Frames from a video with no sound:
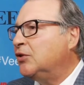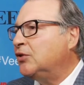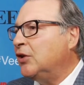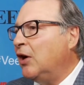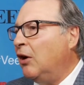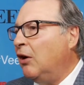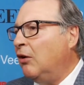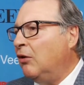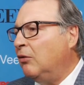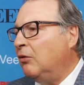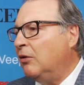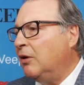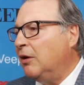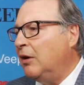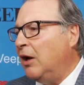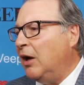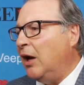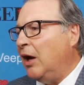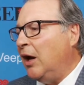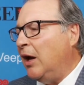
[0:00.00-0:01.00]
So,
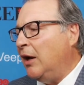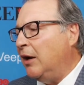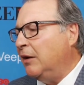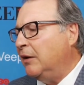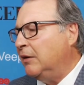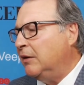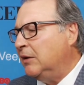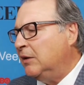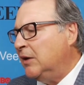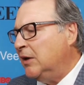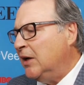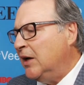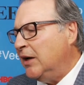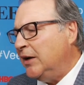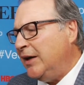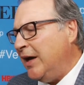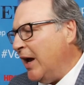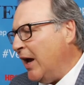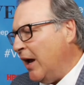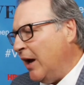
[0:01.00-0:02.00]
uh,
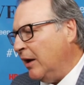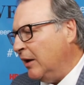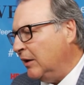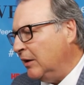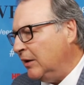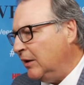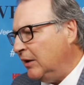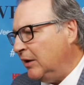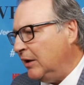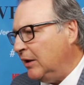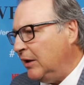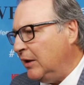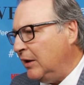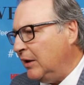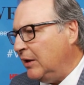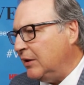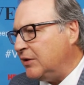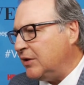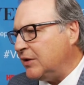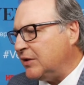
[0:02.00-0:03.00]
yeah,
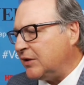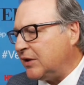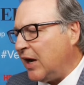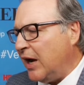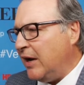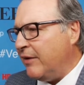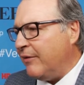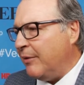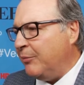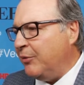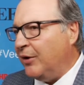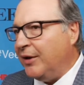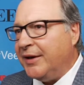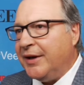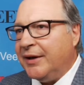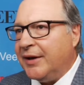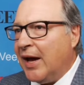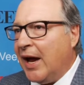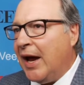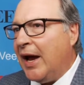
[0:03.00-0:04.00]
he's just kind of a
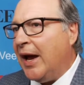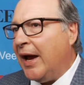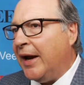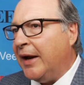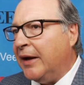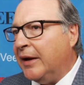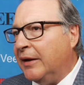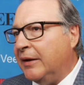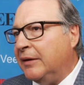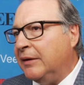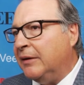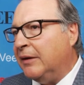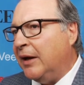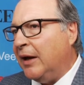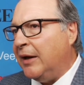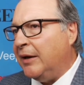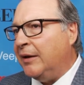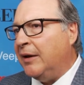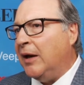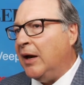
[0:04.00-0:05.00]
brilliant guy and
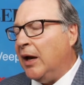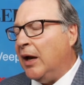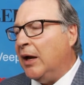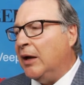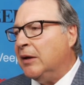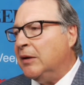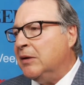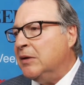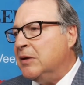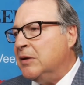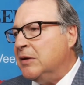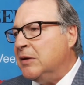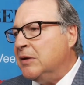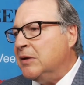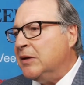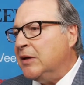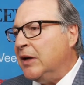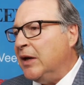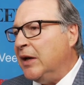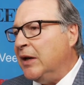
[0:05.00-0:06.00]
and uh,
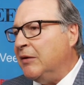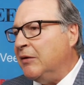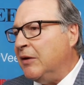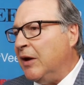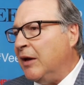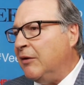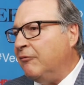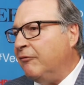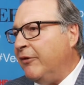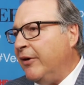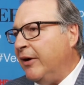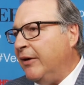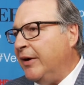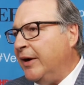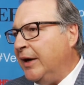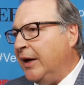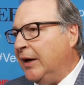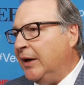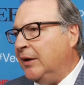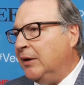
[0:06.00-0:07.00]
and and
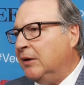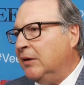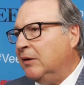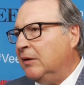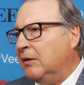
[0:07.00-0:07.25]
very